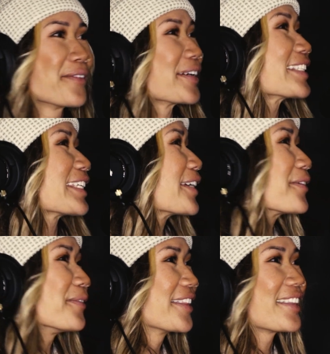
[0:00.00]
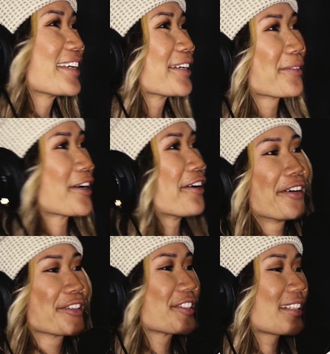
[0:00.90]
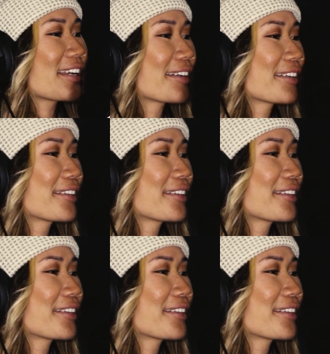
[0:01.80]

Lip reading: We see one thing, we all just like,